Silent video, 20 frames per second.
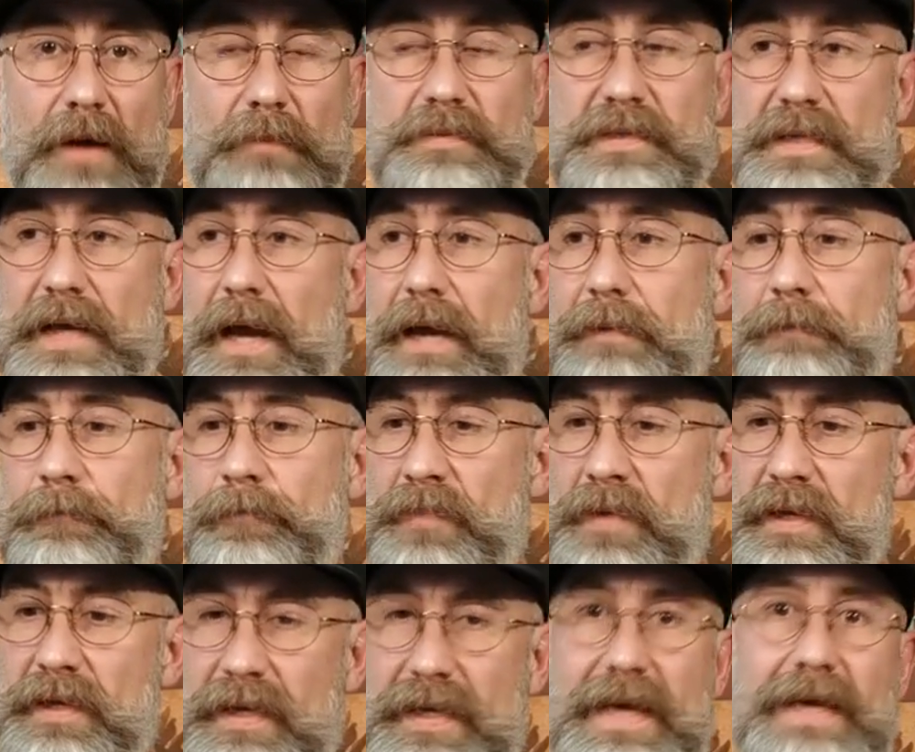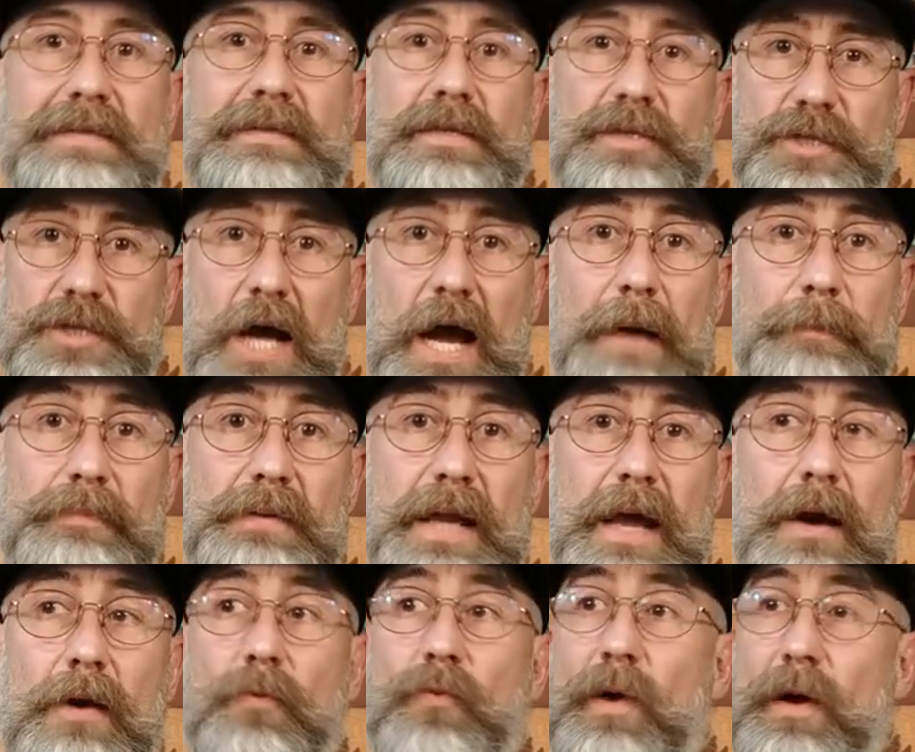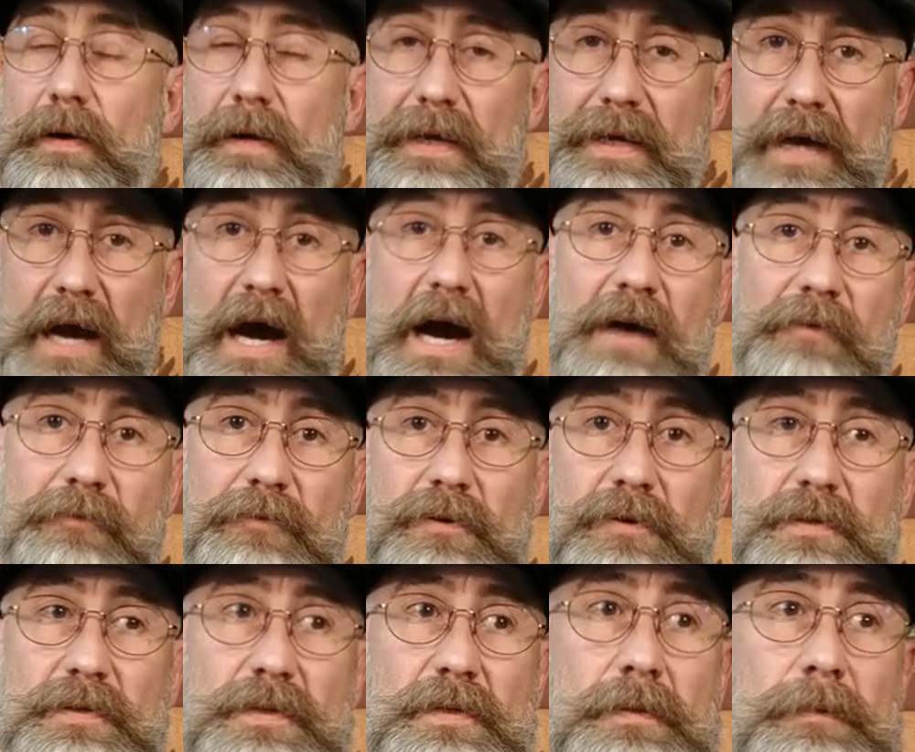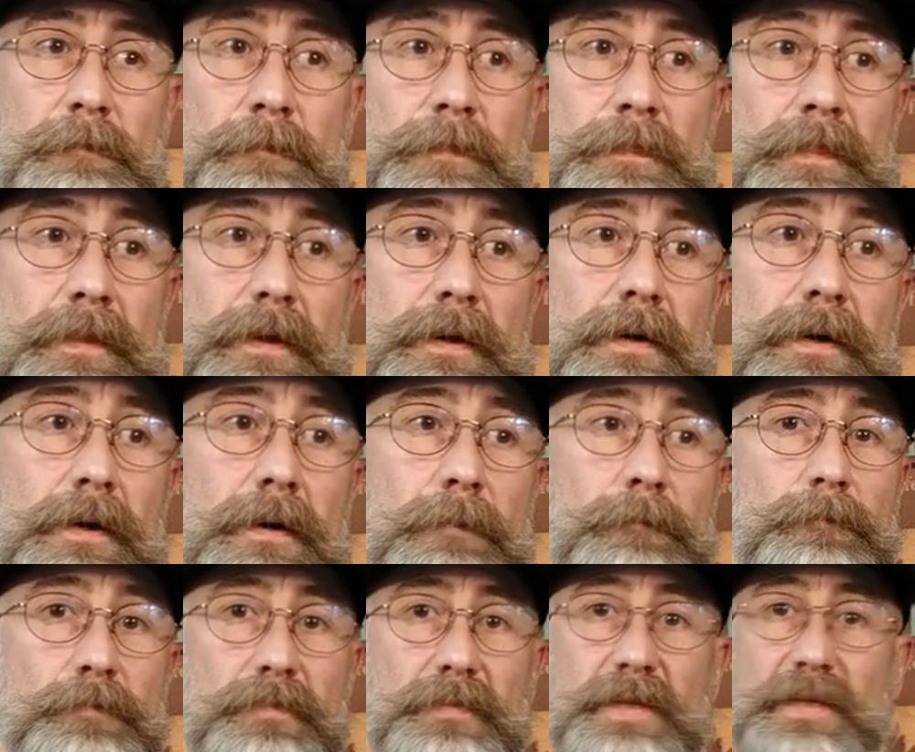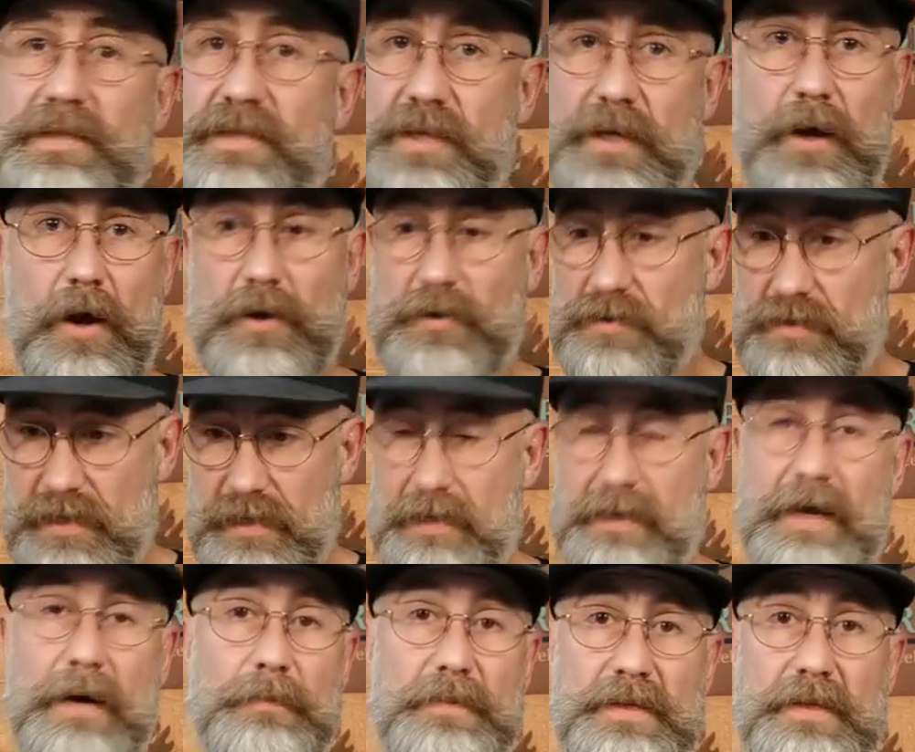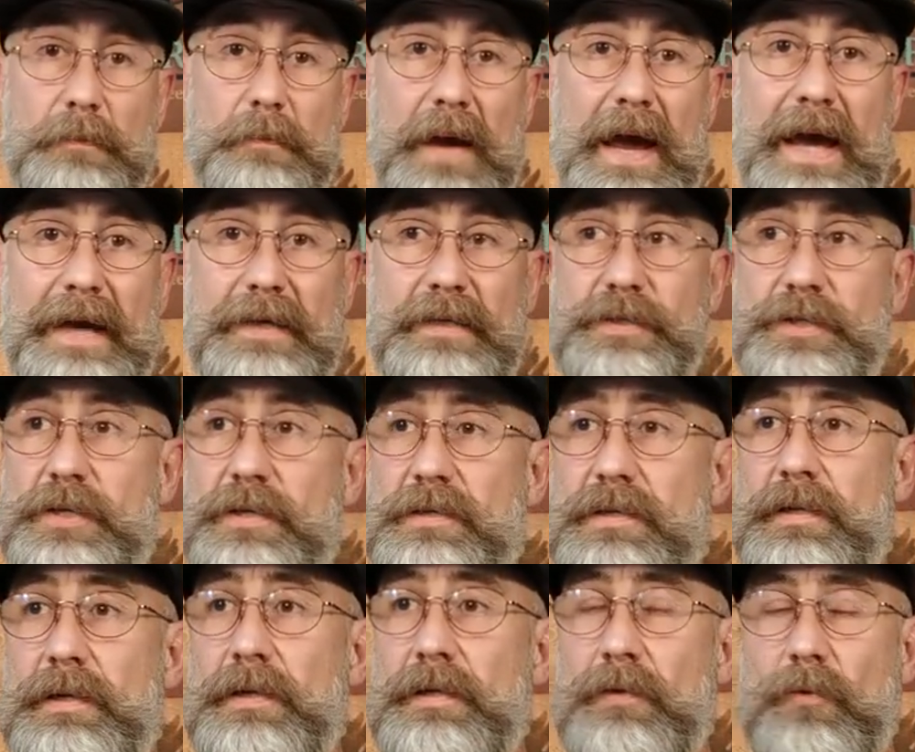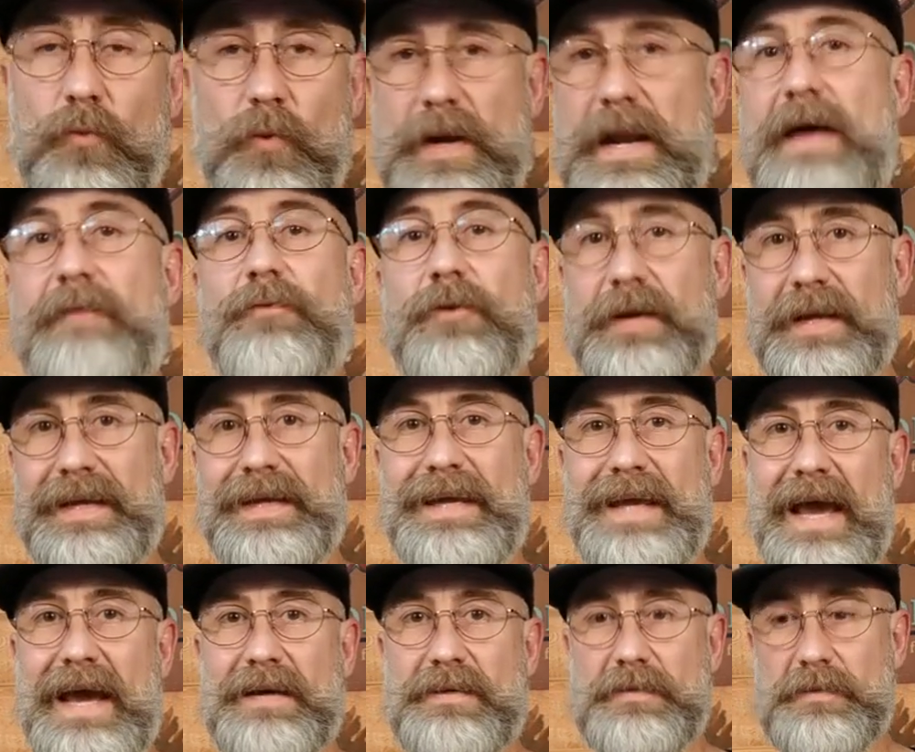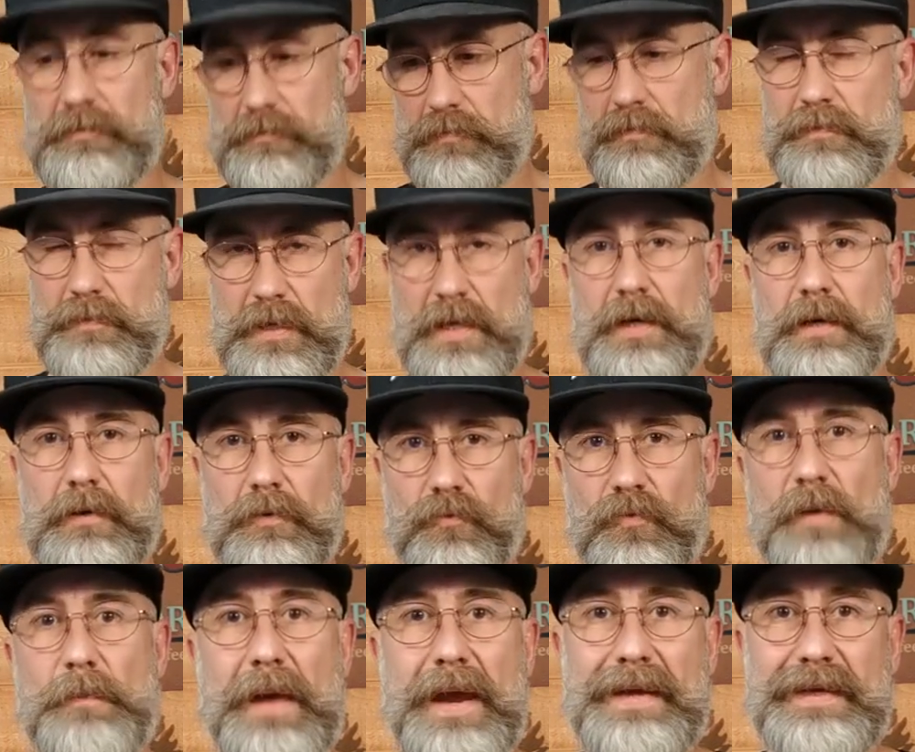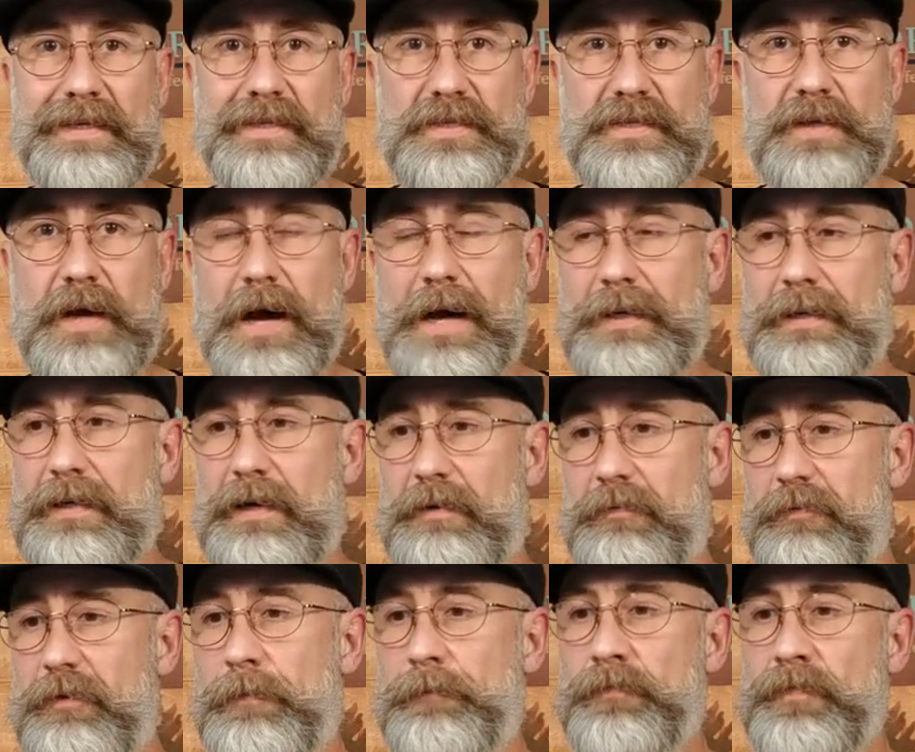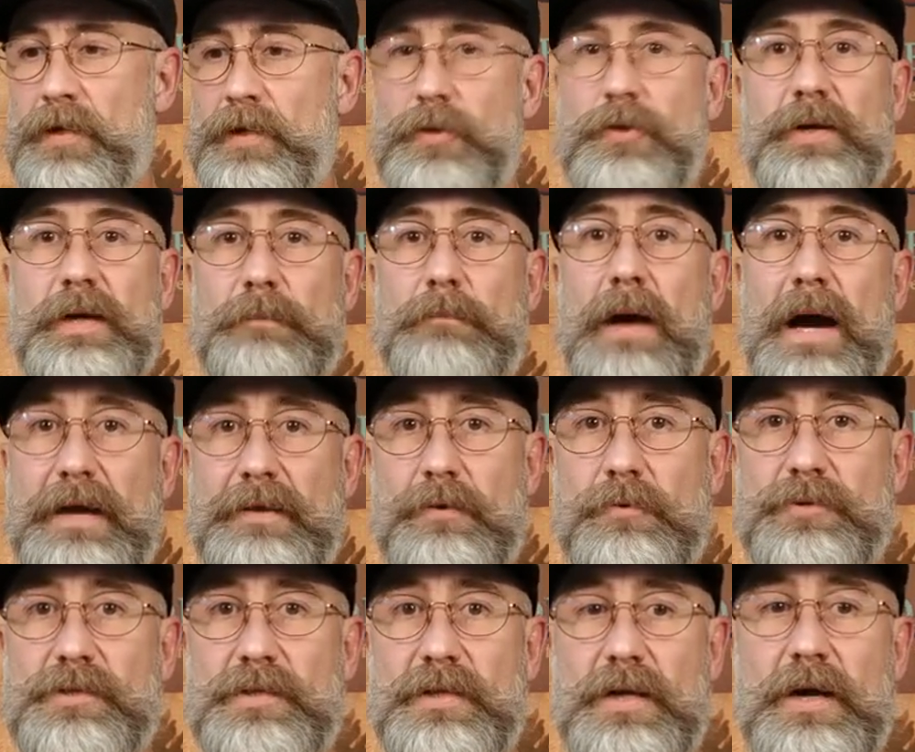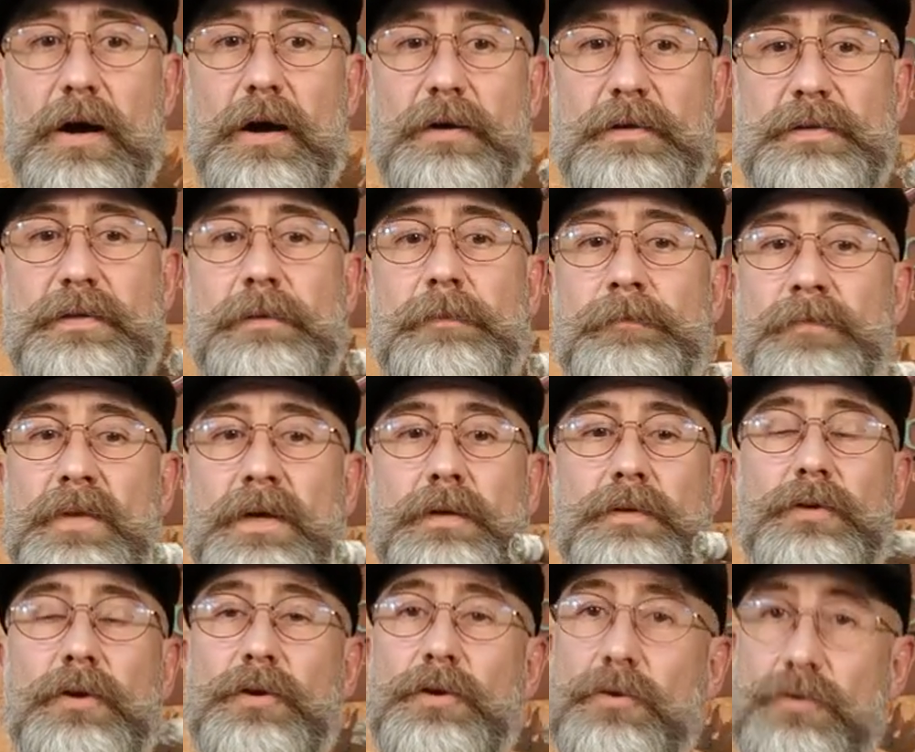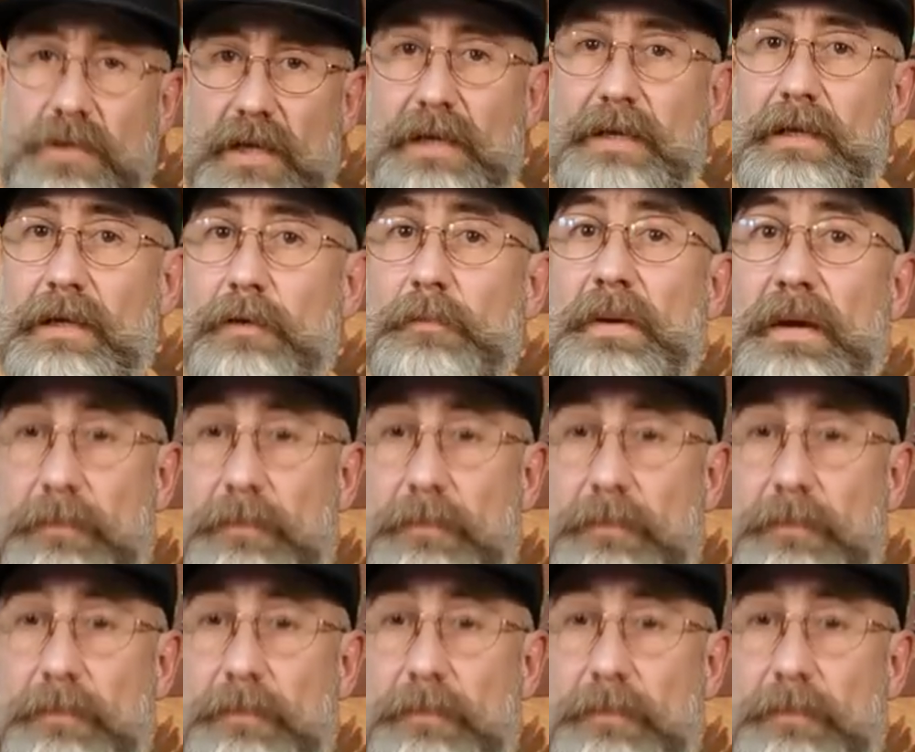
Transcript: website. He has a shop now where he offers the cigars that come in the packages, whatever he has remaining stock of, you can buy those cigars. They're usually a